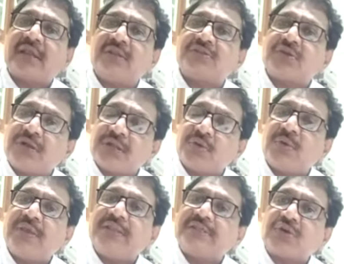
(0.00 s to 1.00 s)
also undergoing
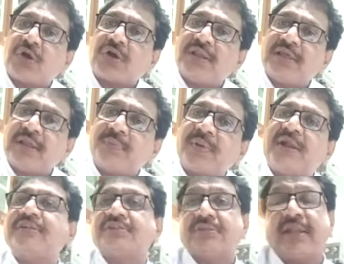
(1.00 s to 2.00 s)
these cochlear
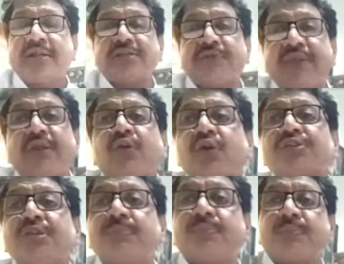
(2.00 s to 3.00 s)
implants. That is a very
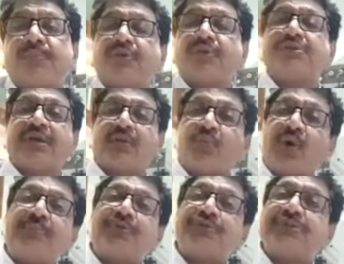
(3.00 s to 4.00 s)
costly procedure.
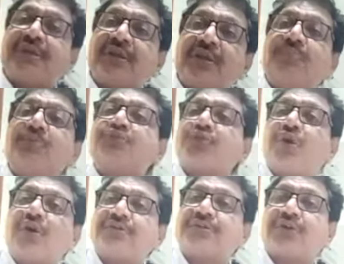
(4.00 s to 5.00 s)
One procedure almost
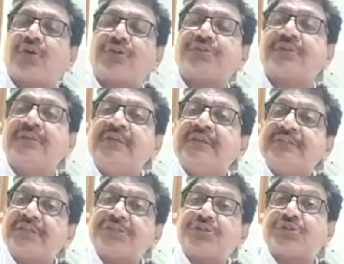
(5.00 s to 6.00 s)
costs
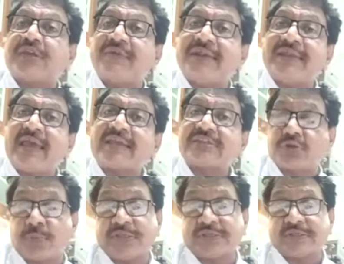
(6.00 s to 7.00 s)
6 to 7 lakhs
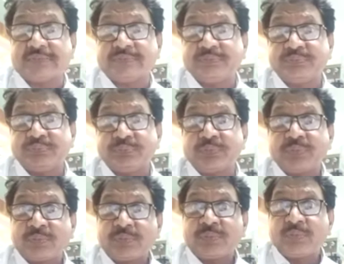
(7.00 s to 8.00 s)
rupees.
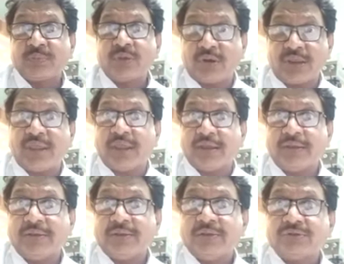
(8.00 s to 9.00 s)

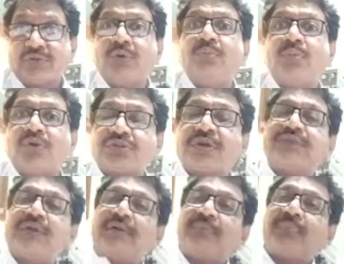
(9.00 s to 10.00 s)
Okay. So most of
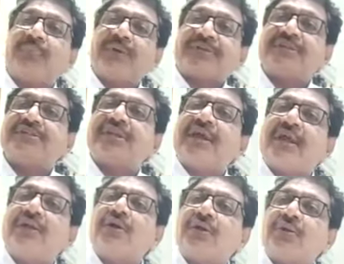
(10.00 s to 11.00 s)
the patients, they
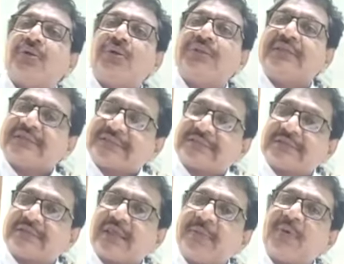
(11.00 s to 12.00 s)
undergo
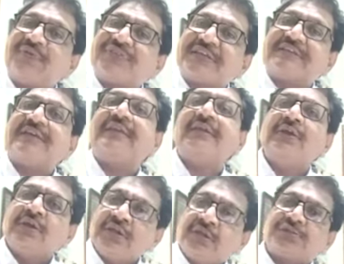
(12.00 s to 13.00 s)
this type of surgery,
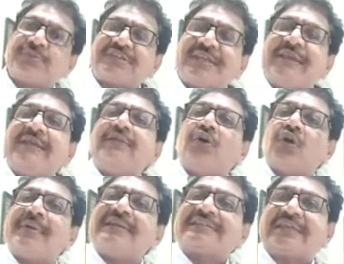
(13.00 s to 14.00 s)
especially in
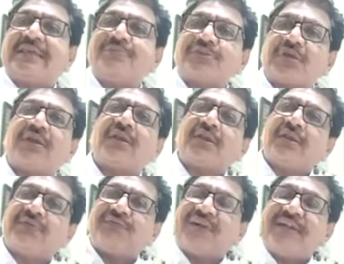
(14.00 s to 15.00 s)
government schemes
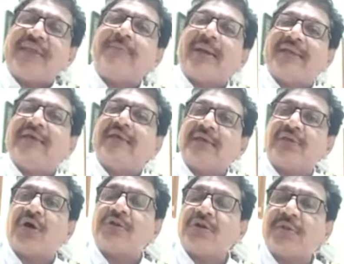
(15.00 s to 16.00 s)
or funding by the
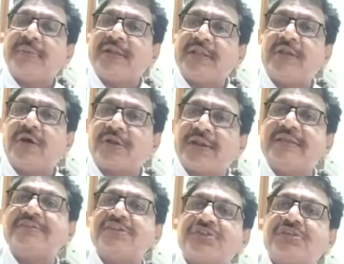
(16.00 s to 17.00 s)
non-governmental
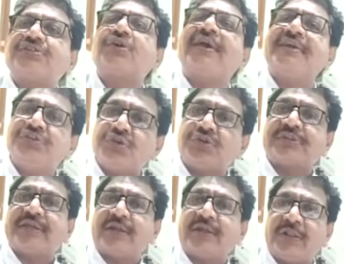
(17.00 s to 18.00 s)
organizations or NGOs
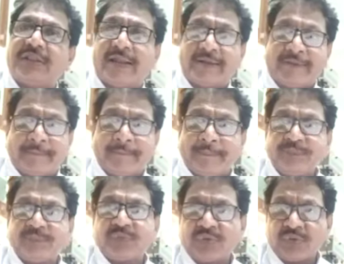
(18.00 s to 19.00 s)
and all that.
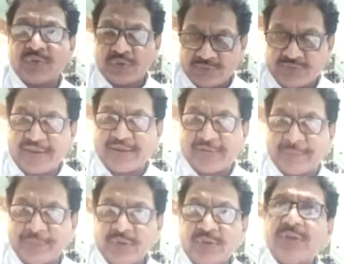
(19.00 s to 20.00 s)
Fine.
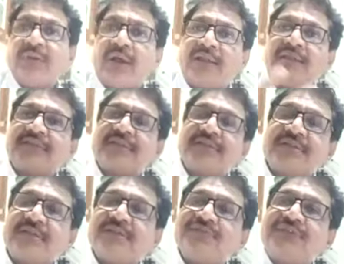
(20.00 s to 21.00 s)
Other
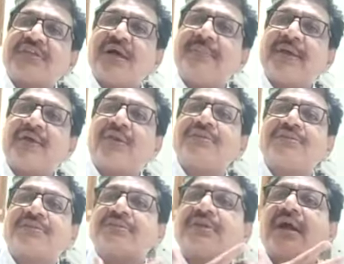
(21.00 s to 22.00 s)
surgeries which come
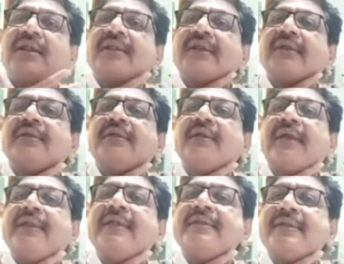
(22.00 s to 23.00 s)
across are head
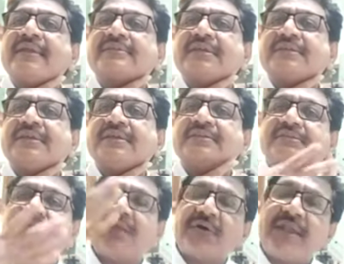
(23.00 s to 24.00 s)
and neck surgeries.
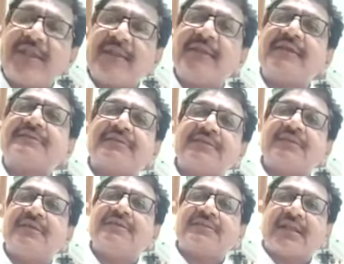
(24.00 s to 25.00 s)
Now, head and neck
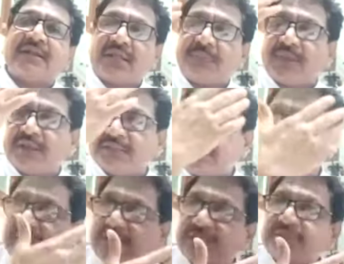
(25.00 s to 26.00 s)
surgeries are typical
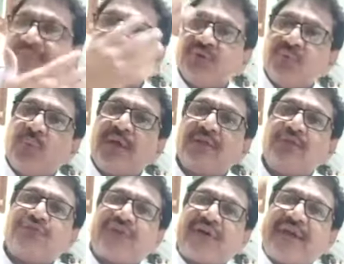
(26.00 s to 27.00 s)
surgeries where you
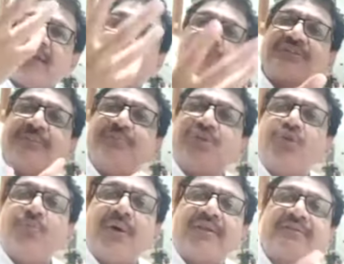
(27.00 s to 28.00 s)
find out some
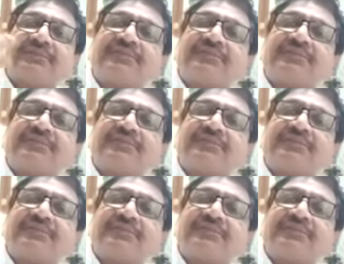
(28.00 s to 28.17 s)
tumors,